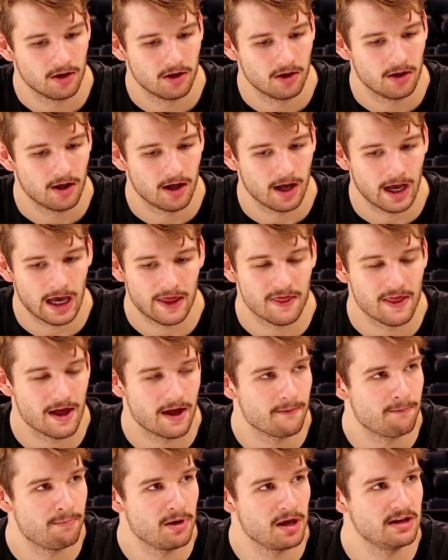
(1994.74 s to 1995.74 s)
had
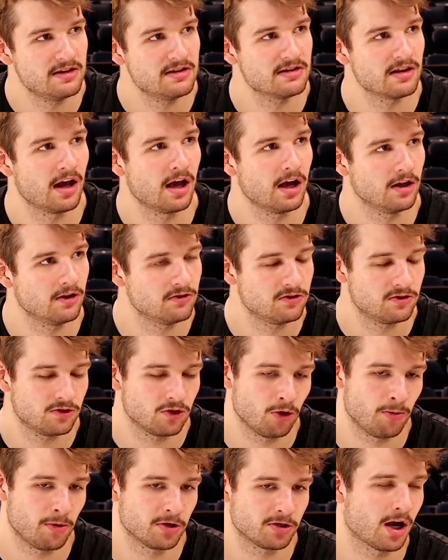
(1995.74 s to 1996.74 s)
that baseline
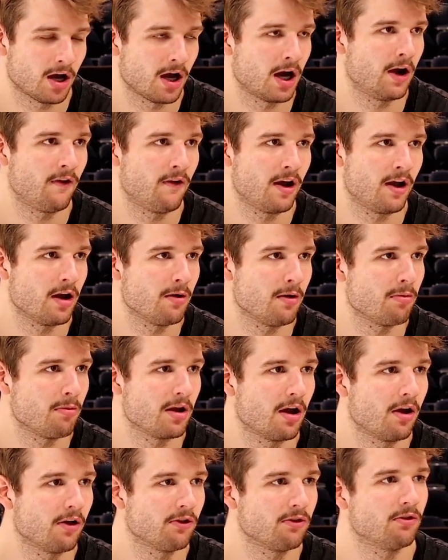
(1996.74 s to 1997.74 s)
so much higher than anybody
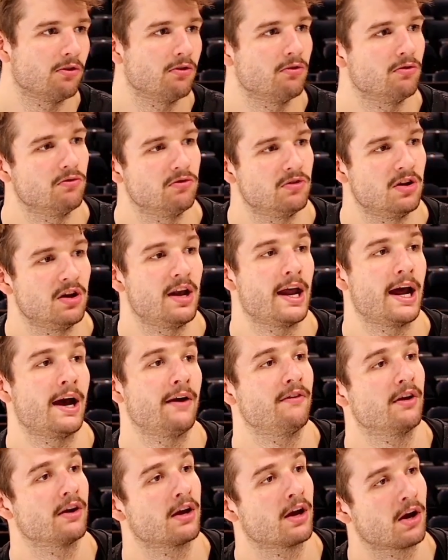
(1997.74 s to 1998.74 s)
else who didn't have
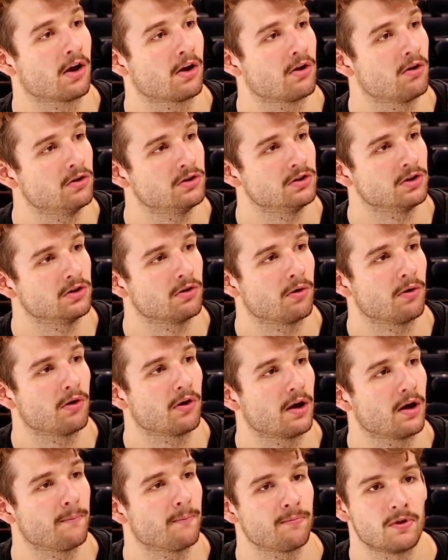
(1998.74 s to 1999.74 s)
that kind of coaching
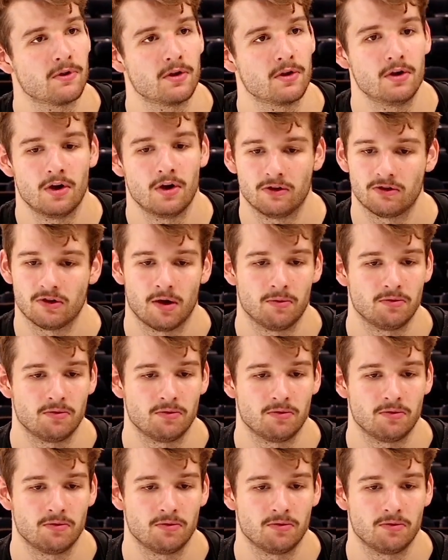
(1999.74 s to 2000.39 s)
growing up. So I was